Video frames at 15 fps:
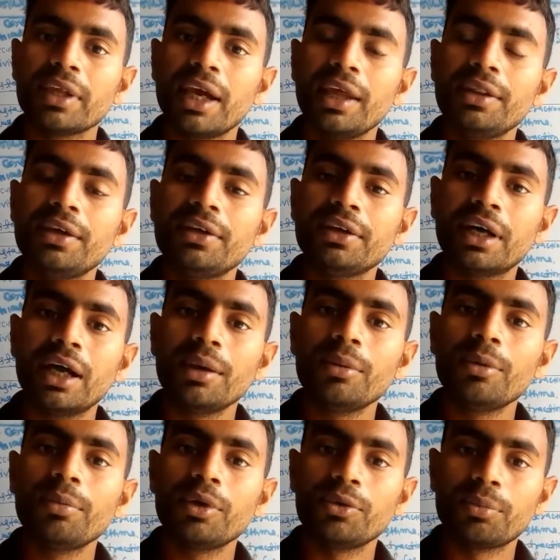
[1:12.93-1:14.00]
at the time
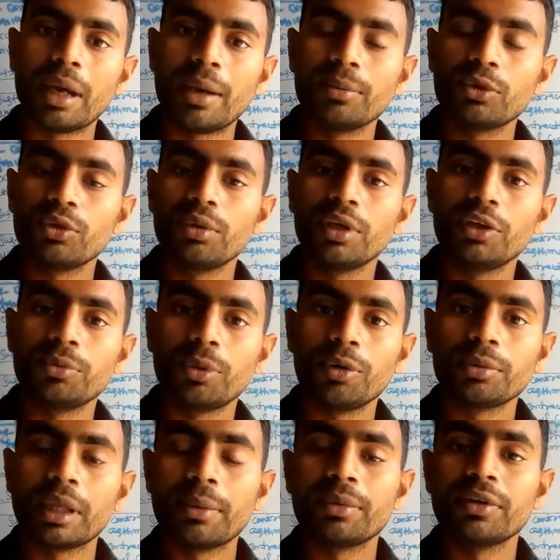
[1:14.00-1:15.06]
of spams, when
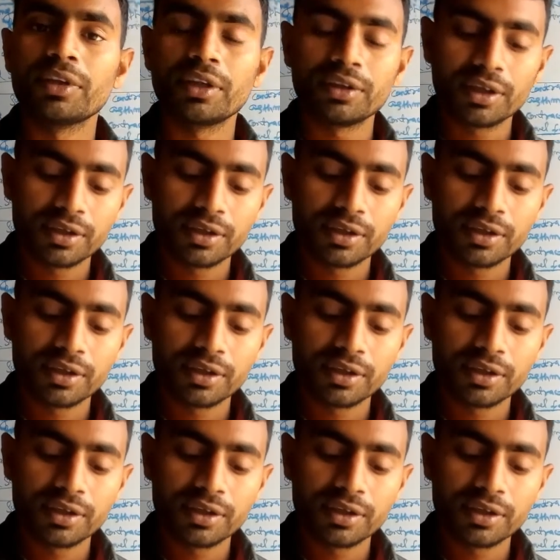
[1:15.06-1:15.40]
spams happen